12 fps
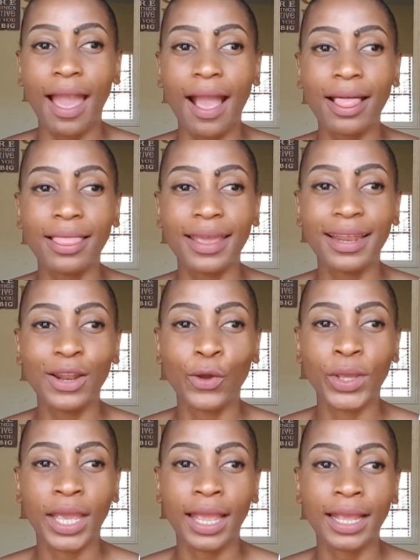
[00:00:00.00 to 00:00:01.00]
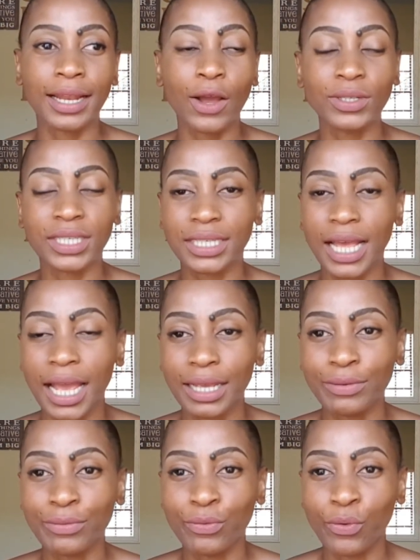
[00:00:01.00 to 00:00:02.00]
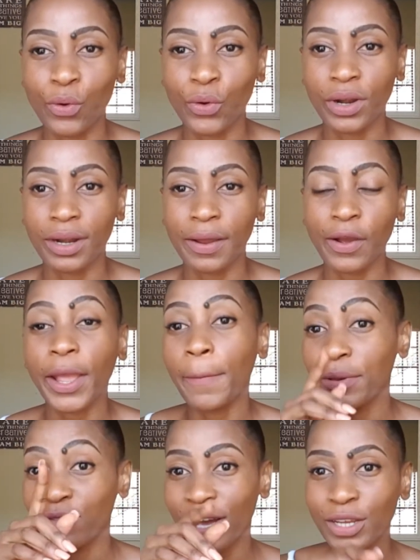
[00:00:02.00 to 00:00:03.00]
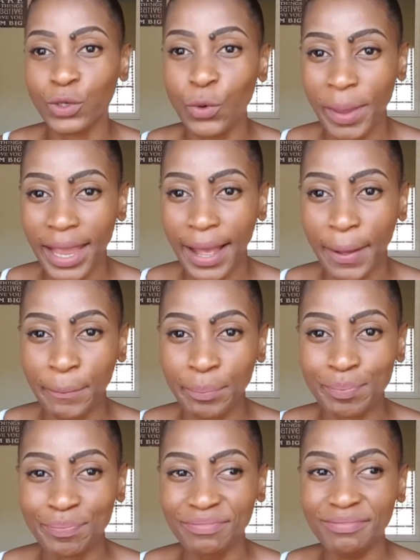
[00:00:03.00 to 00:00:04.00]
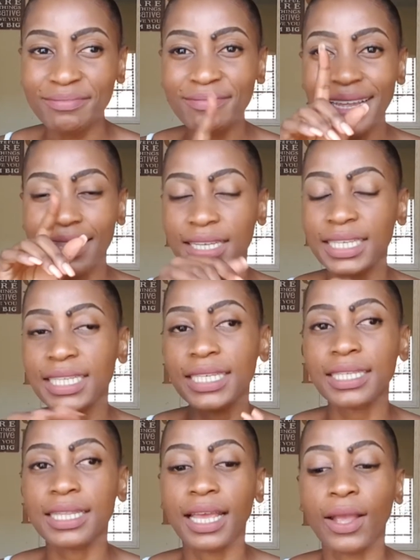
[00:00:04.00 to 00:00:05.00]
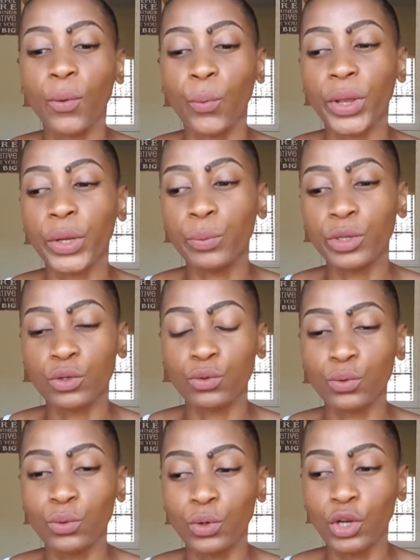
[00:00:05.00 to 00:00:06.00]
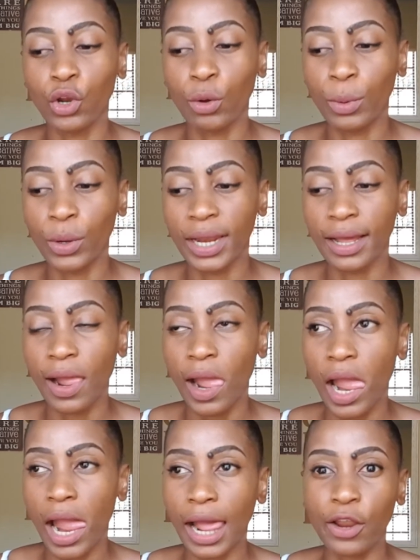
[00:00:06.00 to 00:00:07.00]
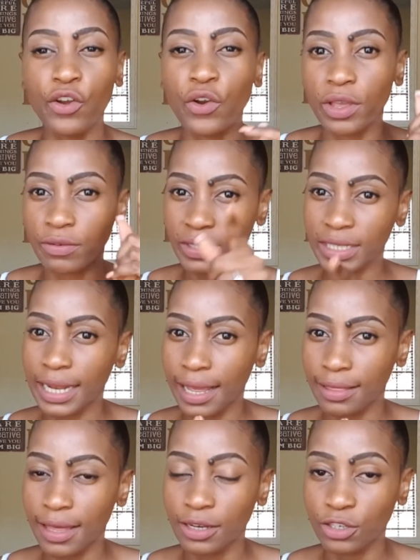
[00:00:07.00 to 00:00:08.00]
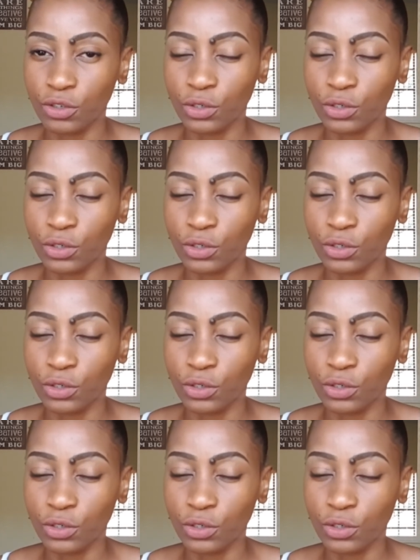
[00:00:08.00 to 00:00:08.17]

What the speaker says: And then, okay, now it's time for, okay, before I do makeup, there's this thing when we do Lobola. I don't know if it's like that in your